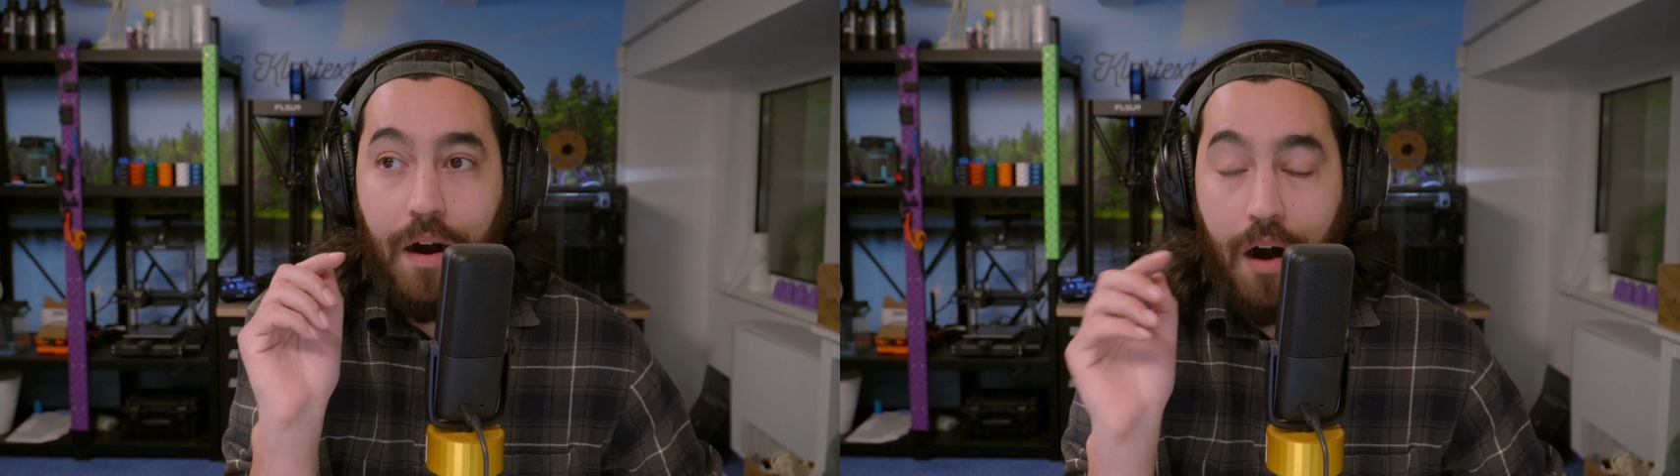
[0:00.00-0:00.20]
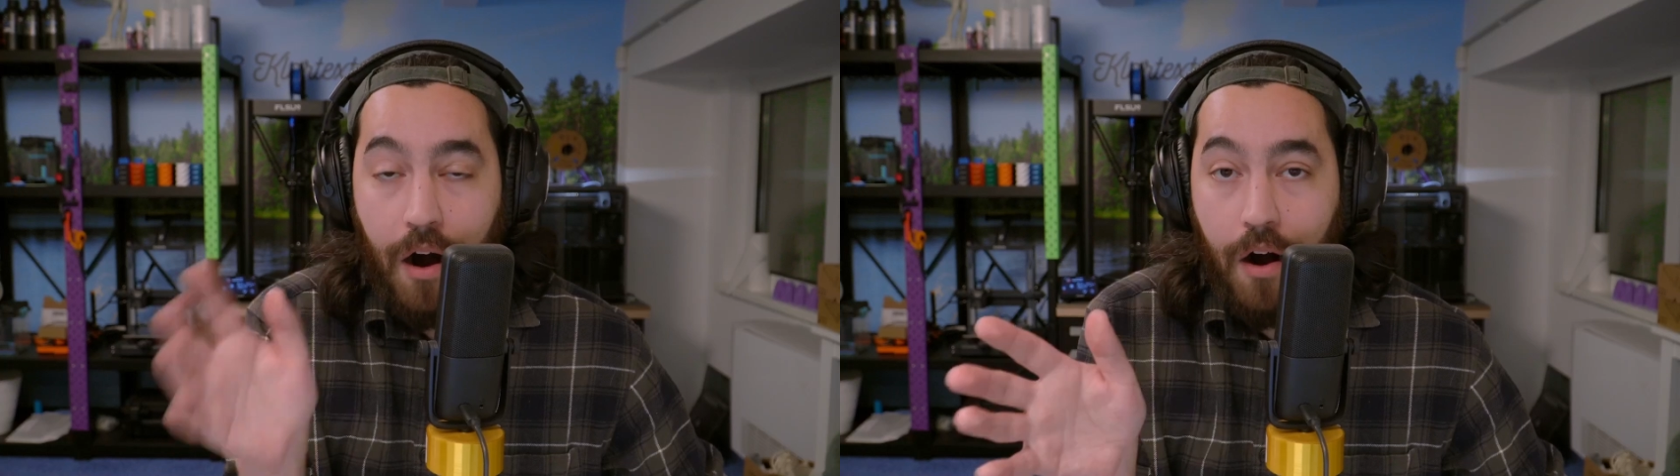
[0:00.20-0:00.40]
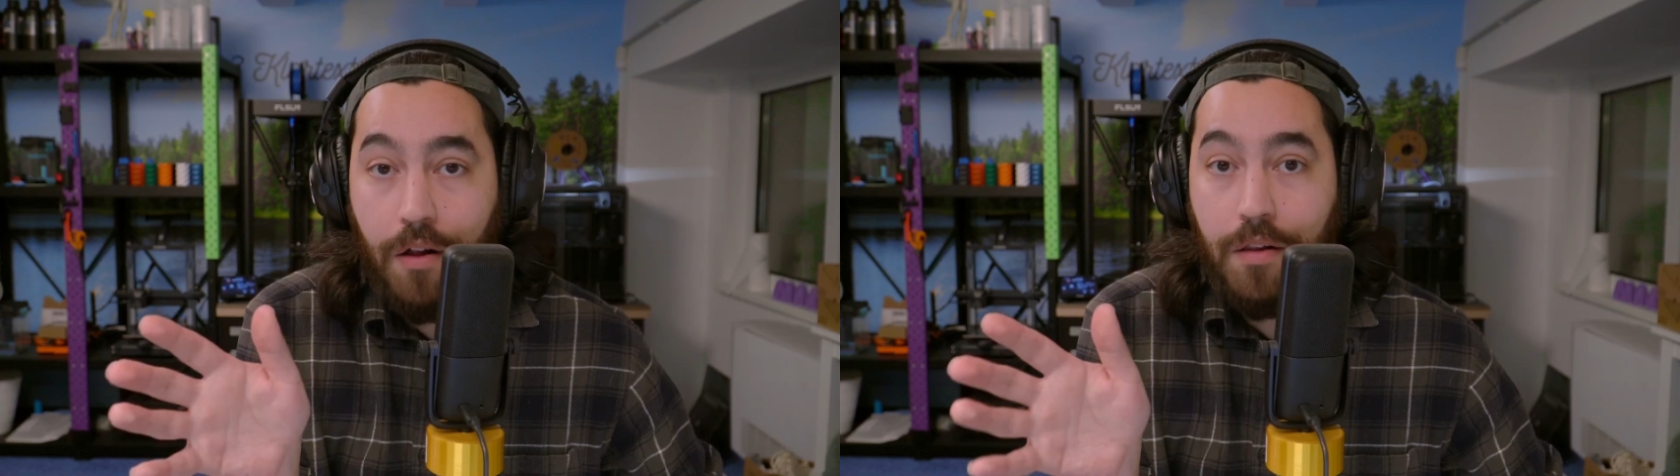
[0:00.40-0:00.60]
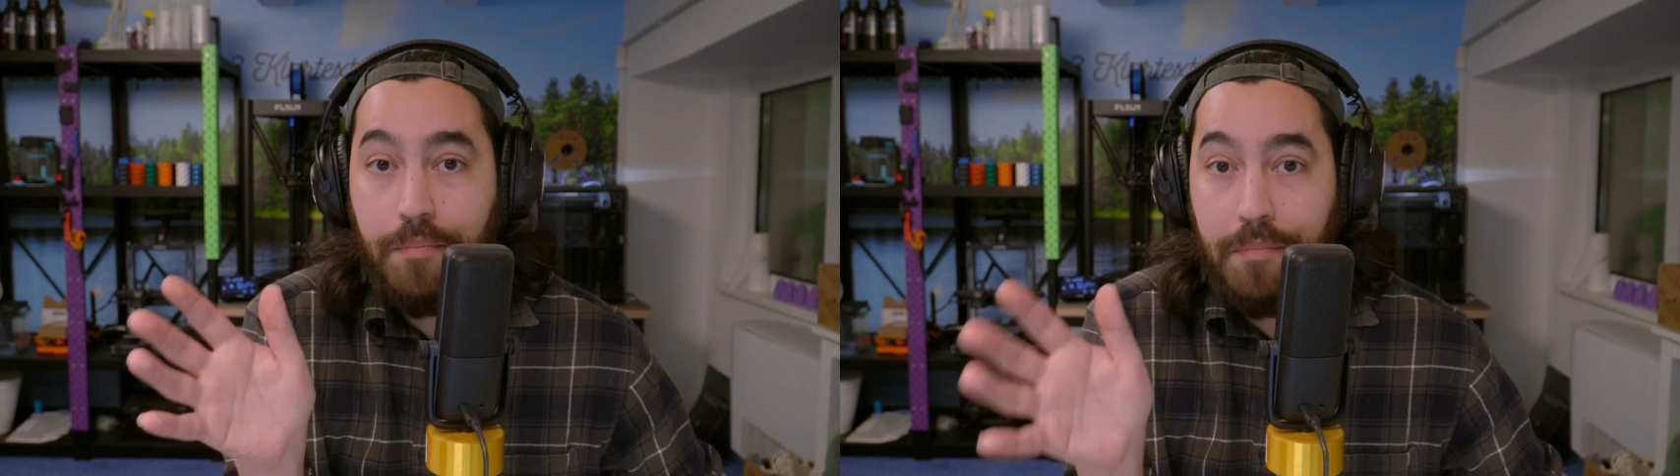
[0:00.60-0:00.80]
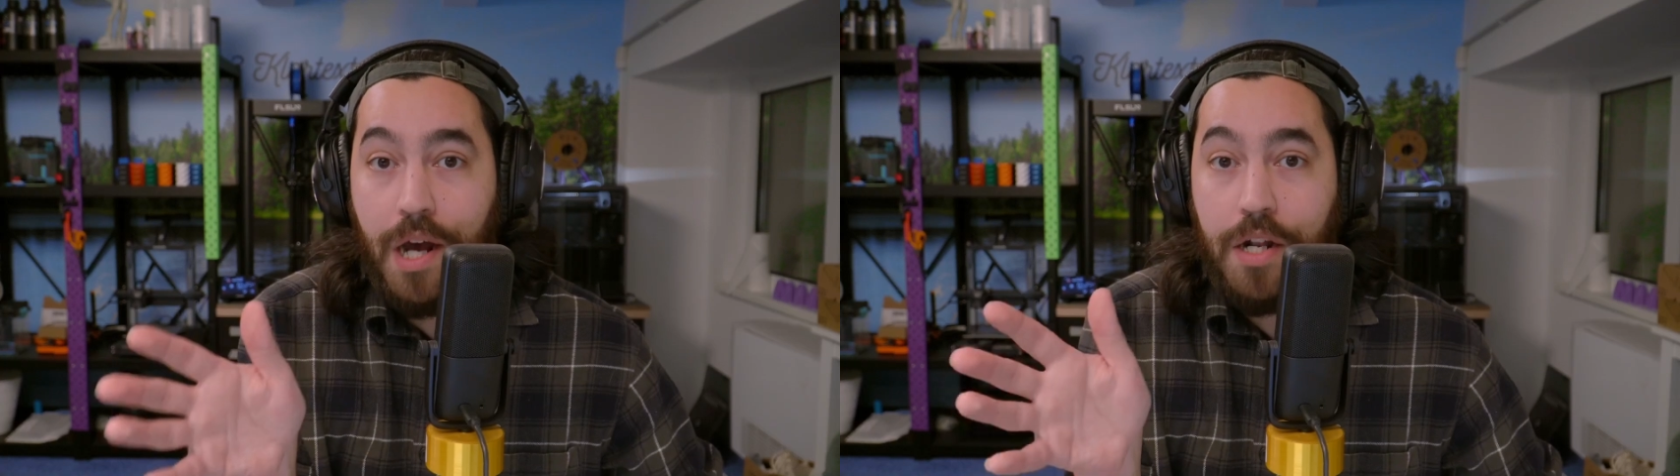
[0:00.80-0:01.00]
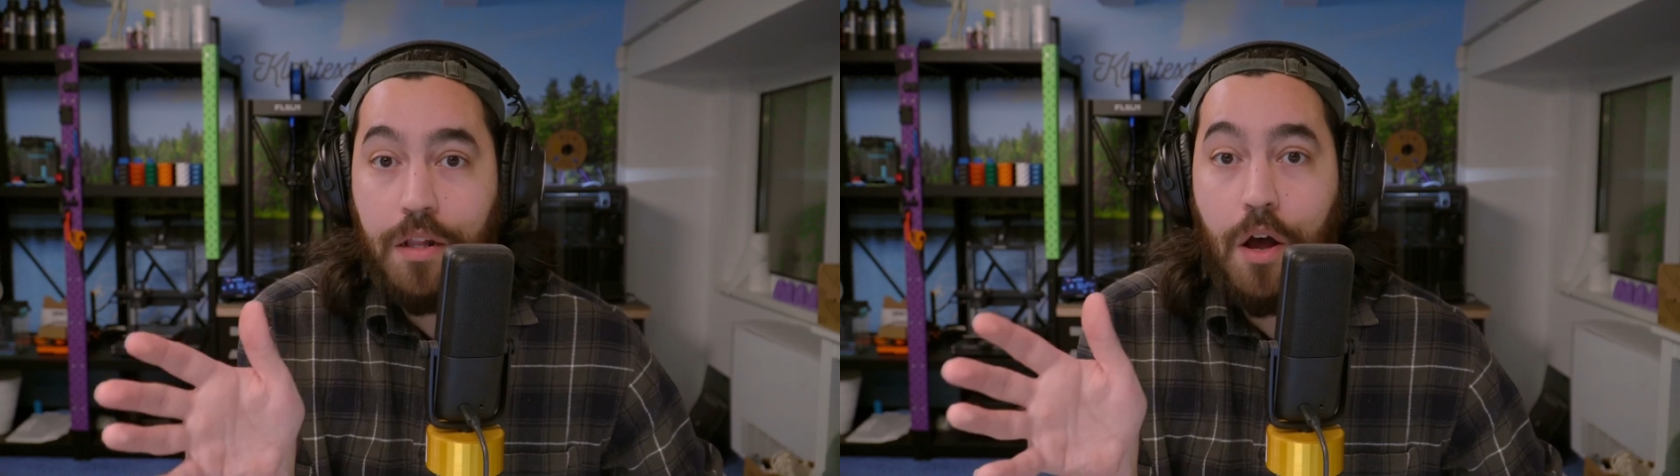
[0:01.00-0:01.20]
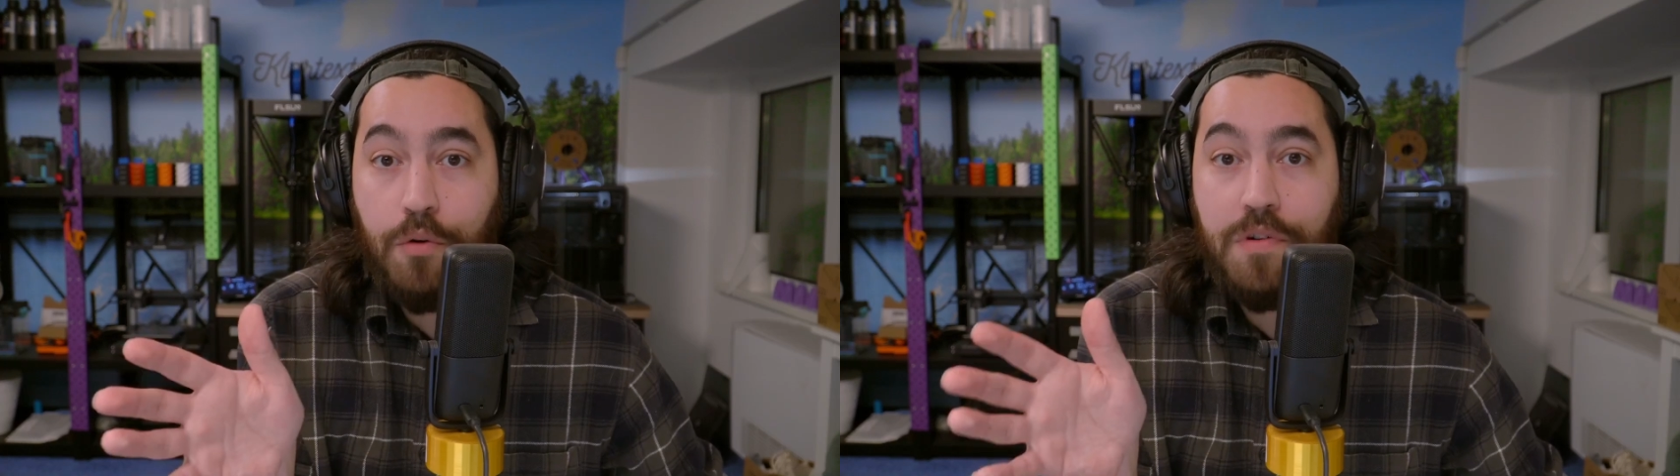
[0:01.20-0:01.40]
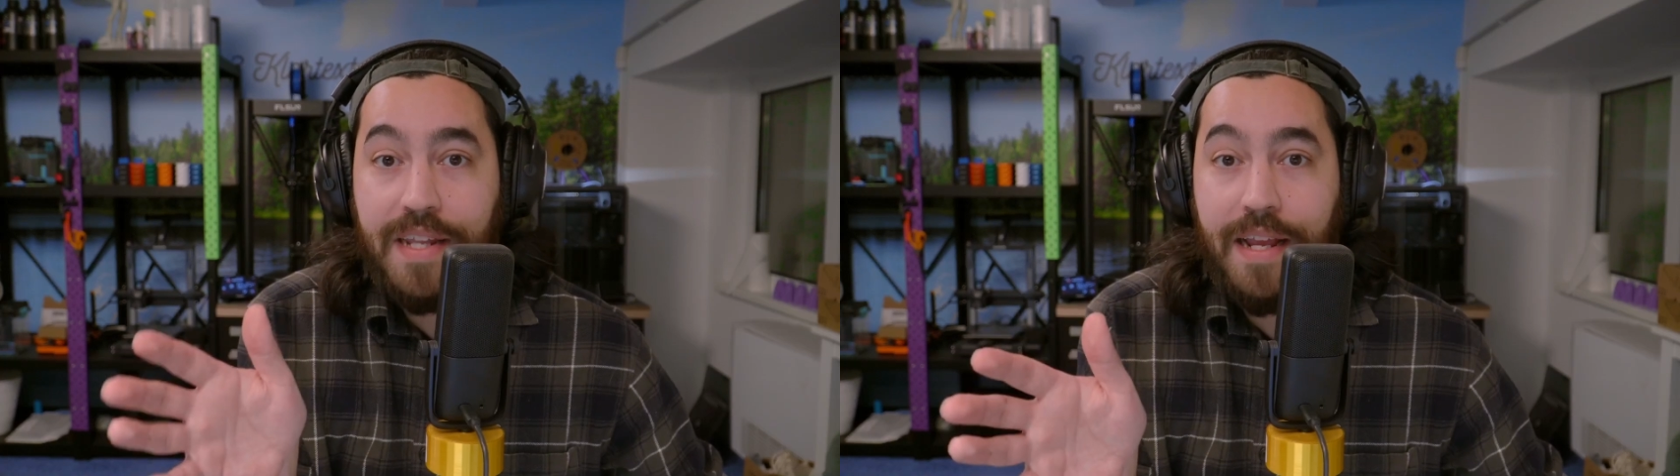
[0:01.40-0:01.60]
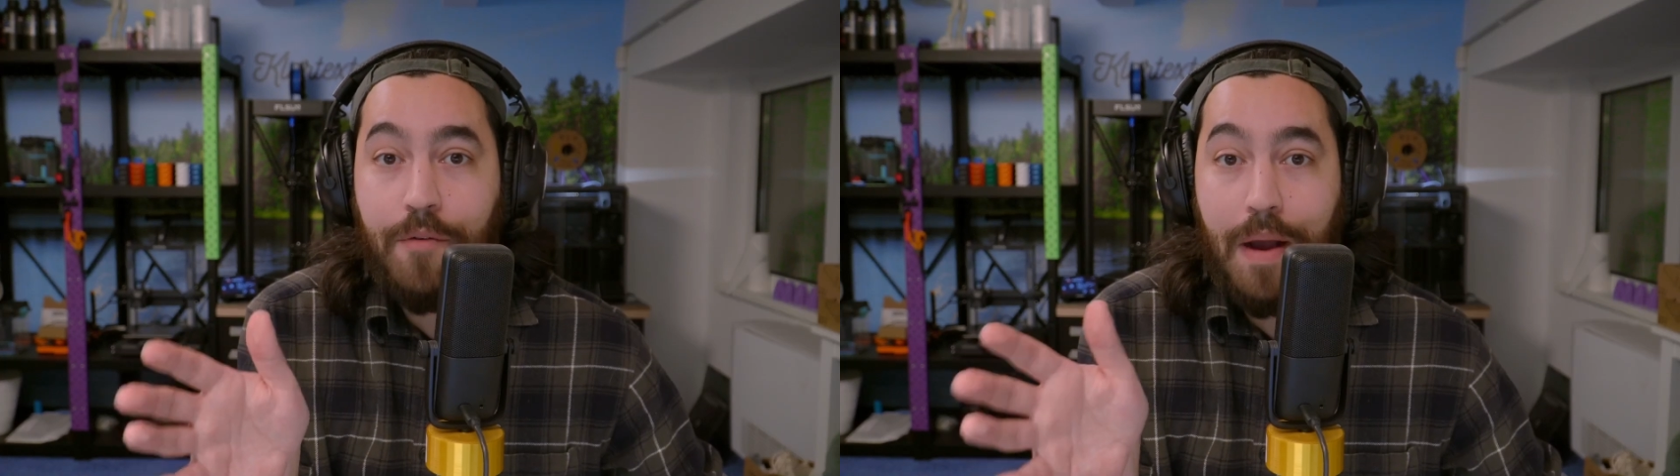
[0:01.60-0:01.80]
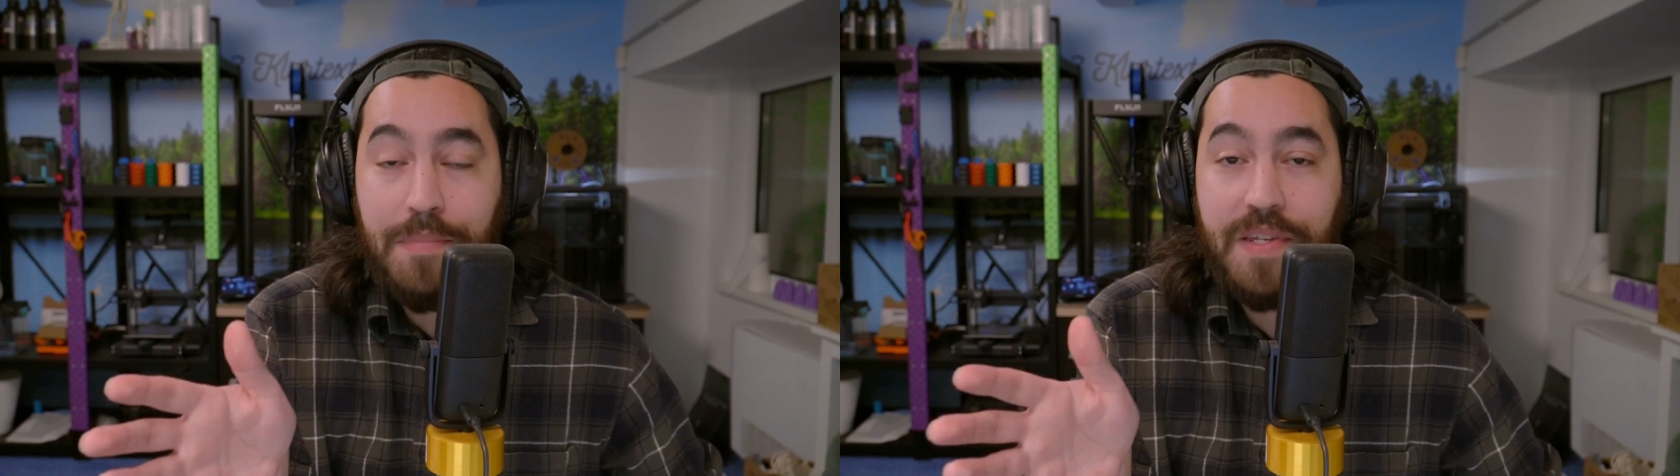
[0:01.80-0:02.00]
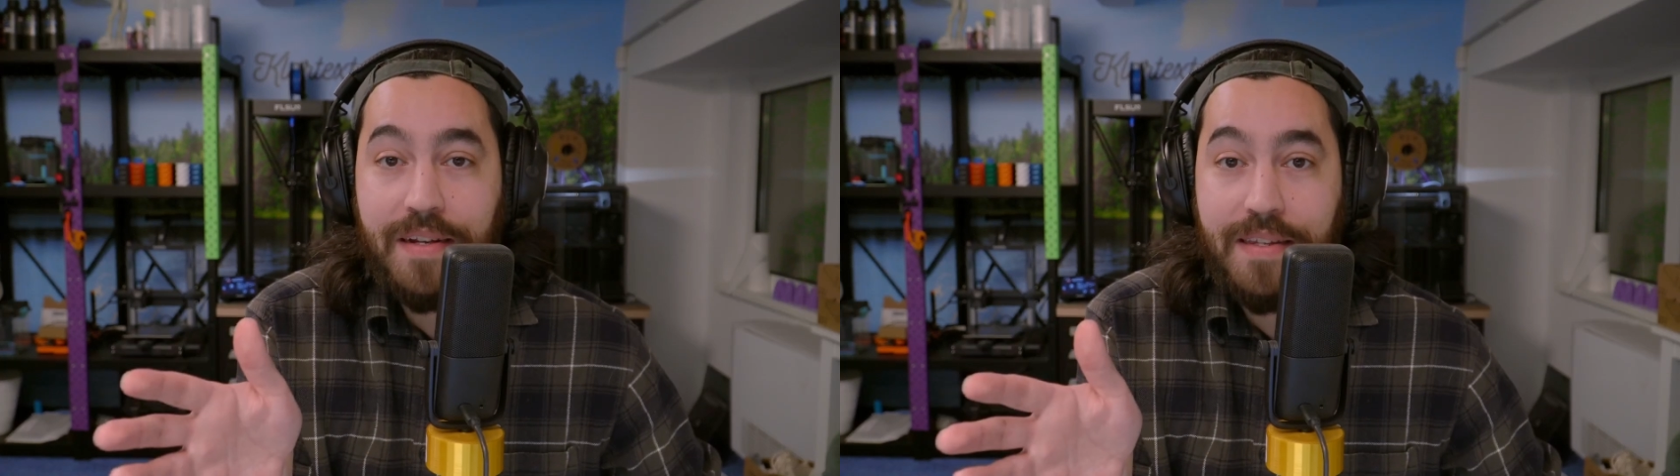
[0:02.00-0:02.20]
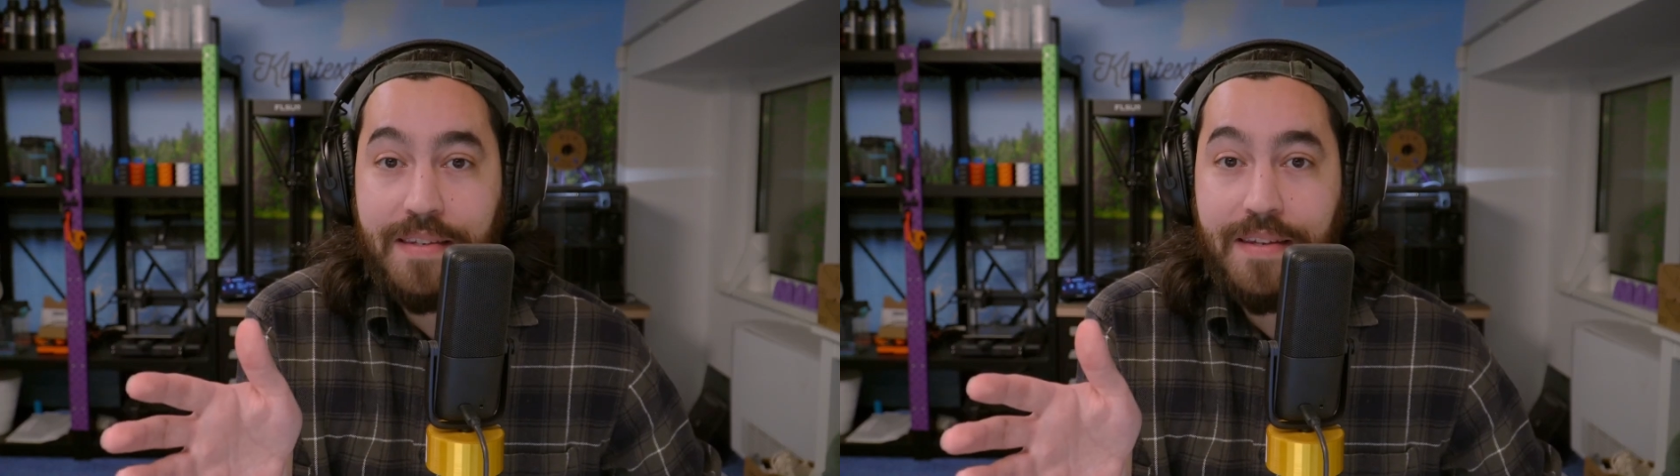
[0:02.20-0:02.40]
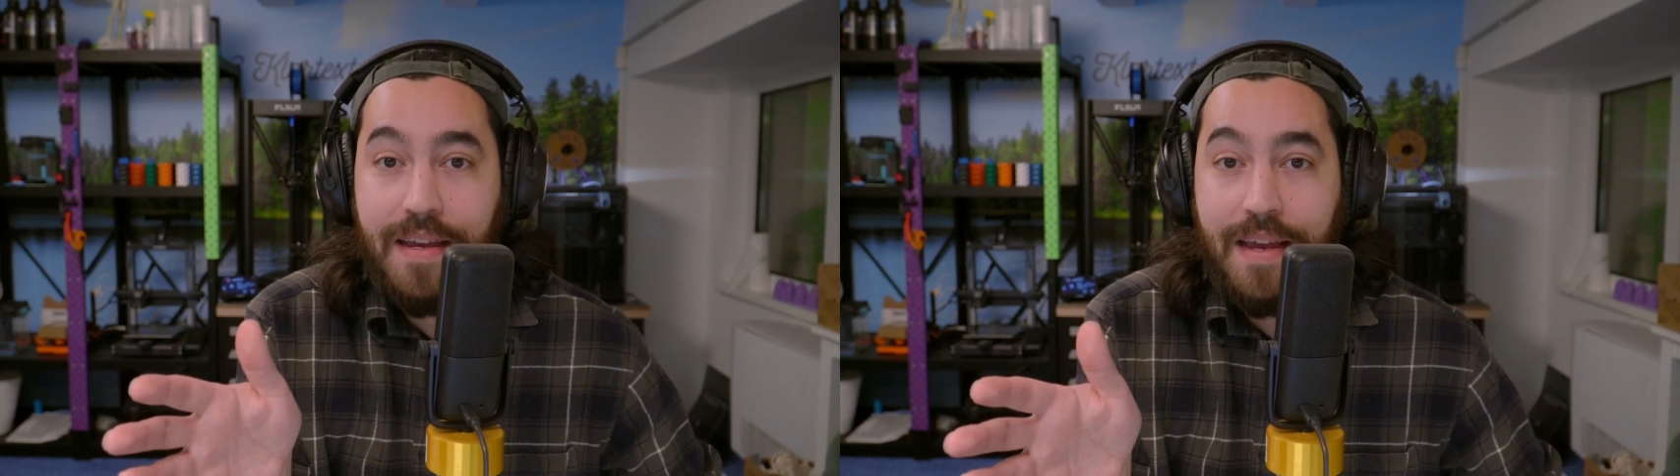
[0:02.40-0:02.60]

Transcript: all model hosting websites